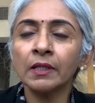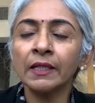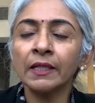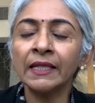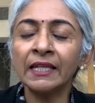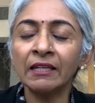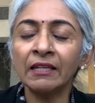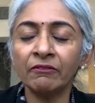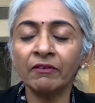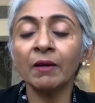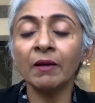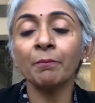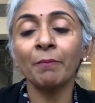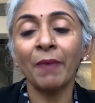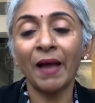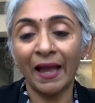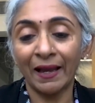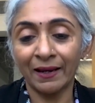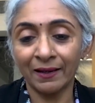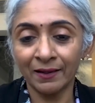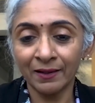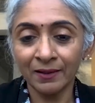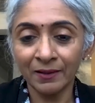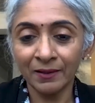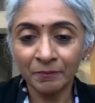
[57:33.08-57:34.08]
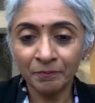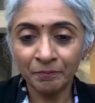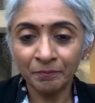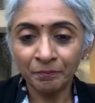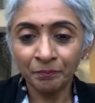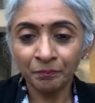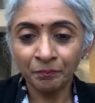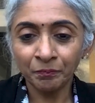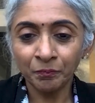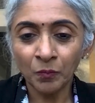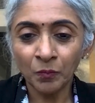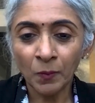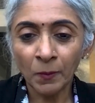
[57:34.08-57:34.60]
giving back,
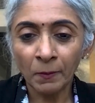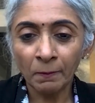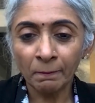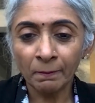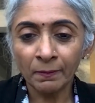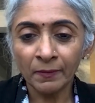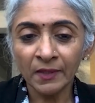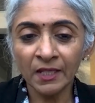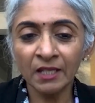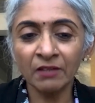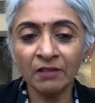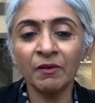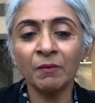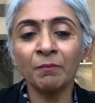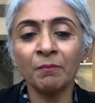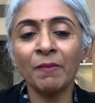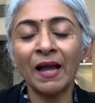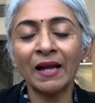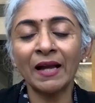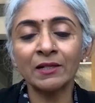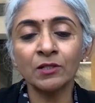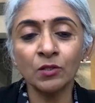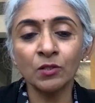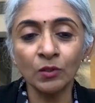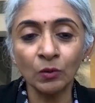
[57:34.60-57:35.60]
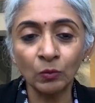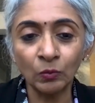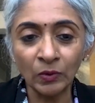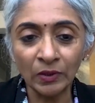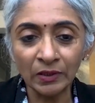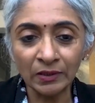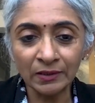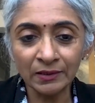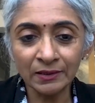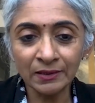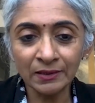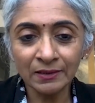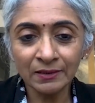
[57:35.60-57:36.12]
giving back to the
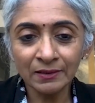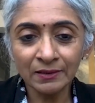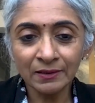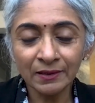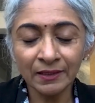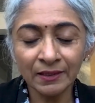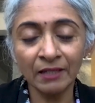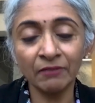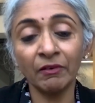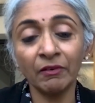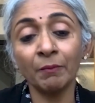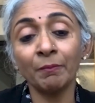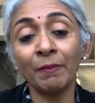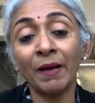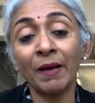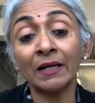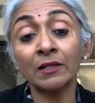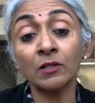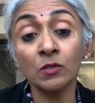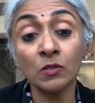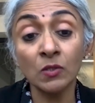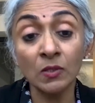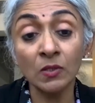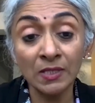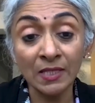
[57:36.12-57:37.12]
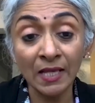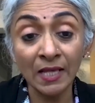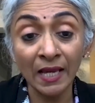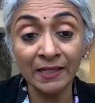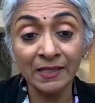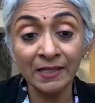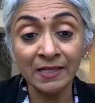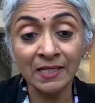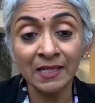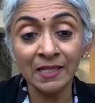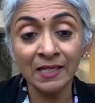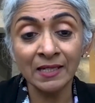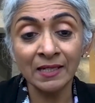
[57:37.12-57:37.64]
world, giving back to
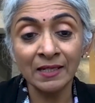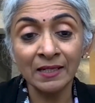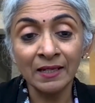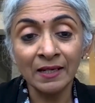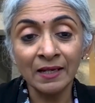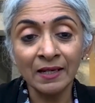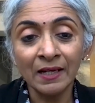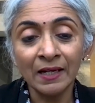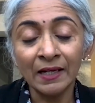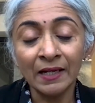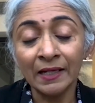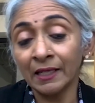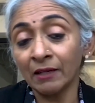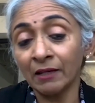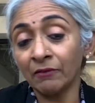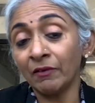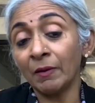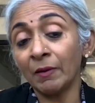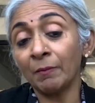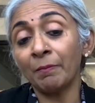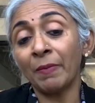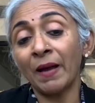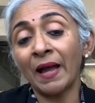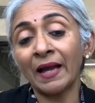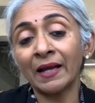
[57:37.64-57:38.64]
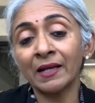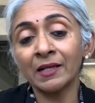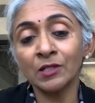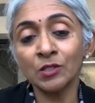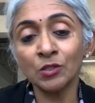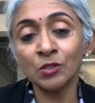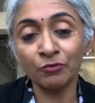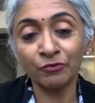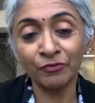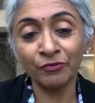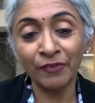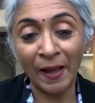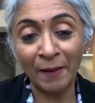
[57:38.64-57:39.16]
society, giving back to
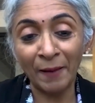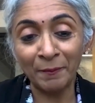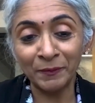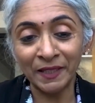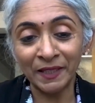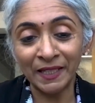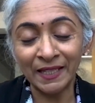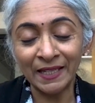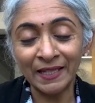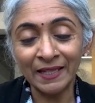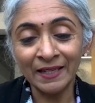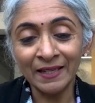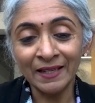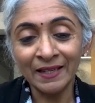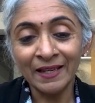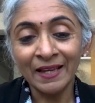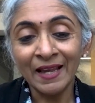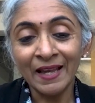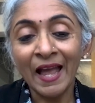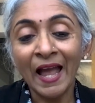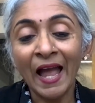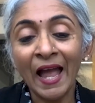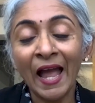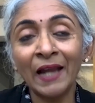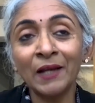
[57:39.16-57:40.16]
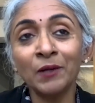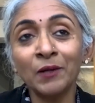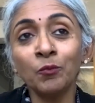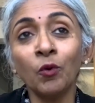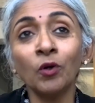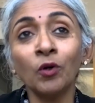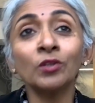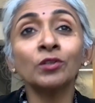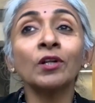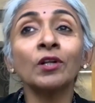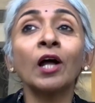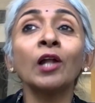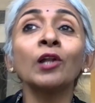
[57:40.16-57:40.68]
family. And
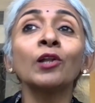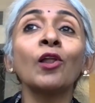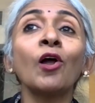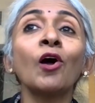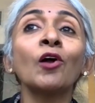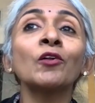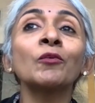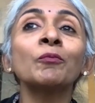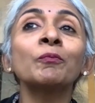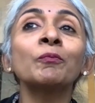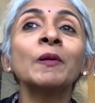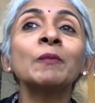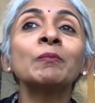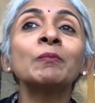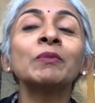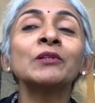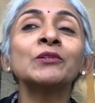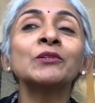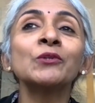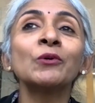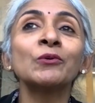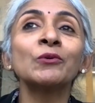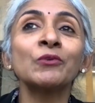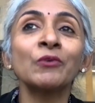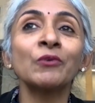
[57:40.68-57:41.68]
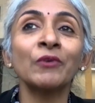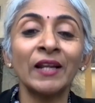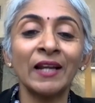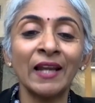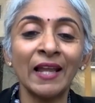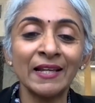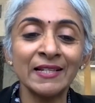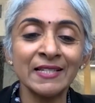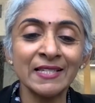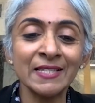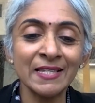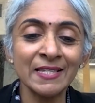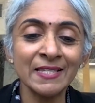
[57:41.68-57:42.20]
what a lot of people don't
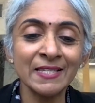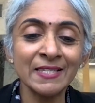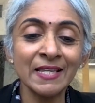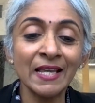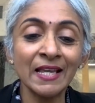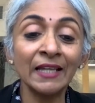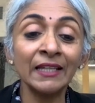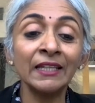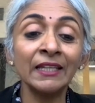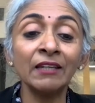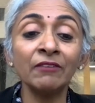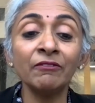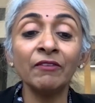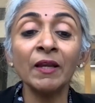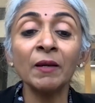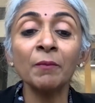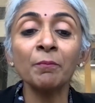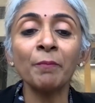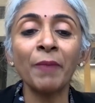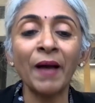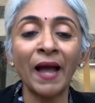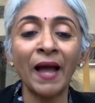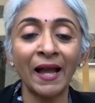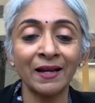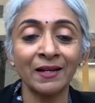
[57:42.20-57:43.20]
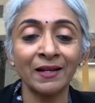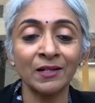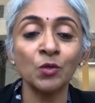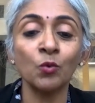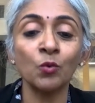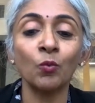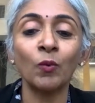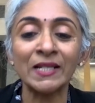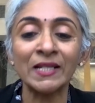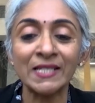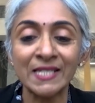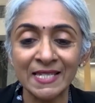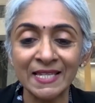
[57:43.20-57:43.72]
realize is giving back to
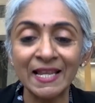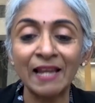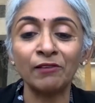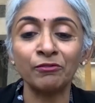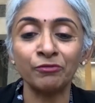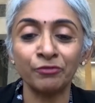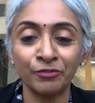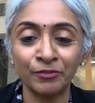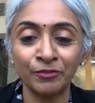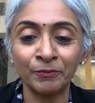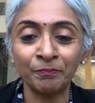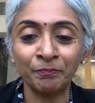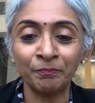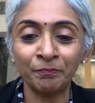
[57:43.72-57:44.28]
oneself,